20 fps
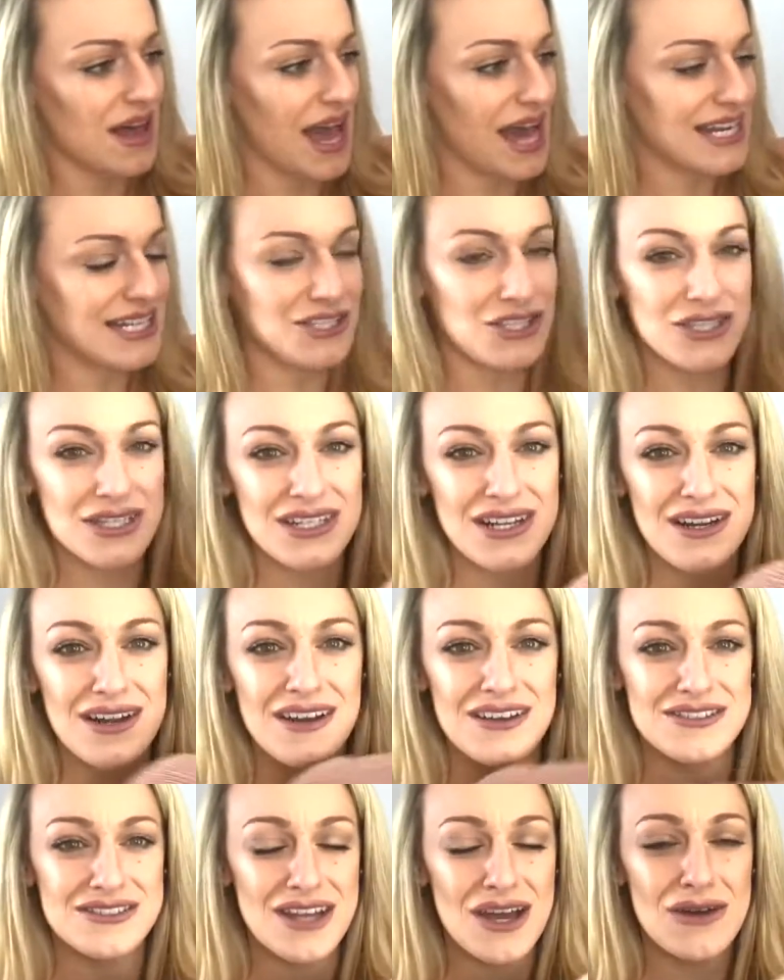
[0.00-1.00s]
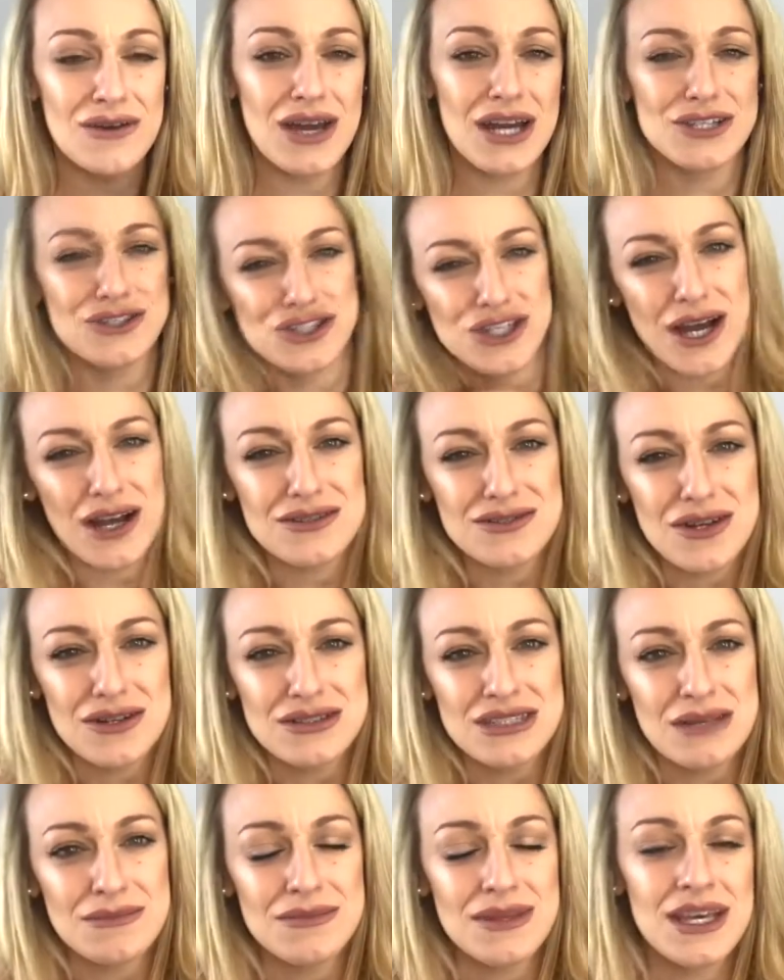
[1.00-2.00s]
And it's just gonna look so good chucked
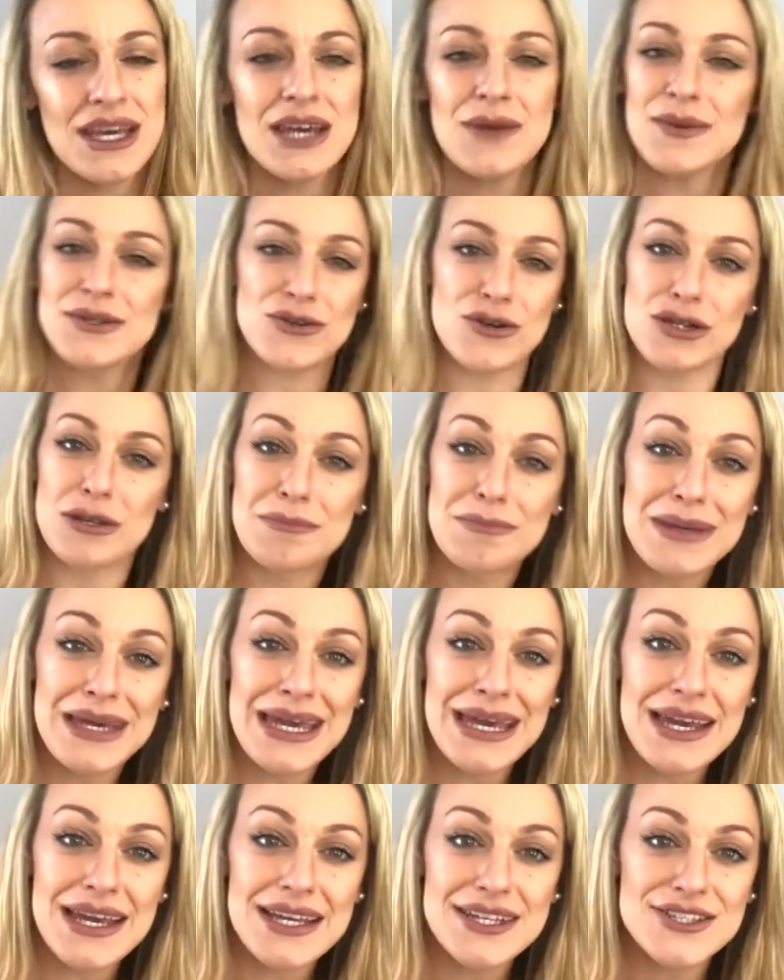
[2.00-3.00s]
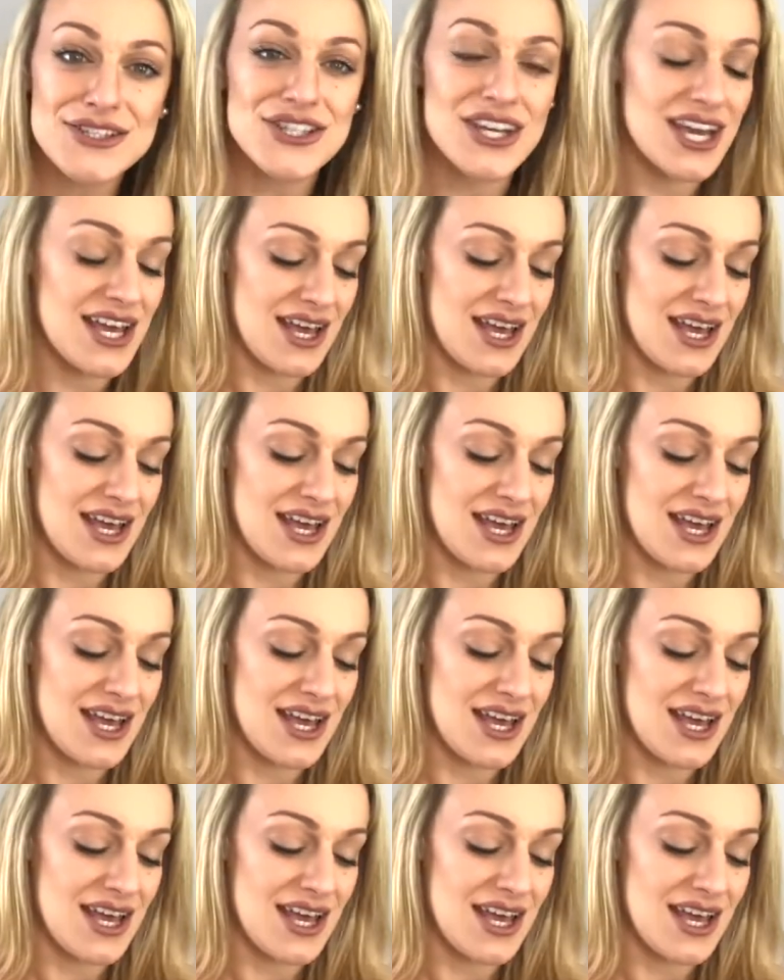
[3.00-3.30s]
on something when you're on the beach.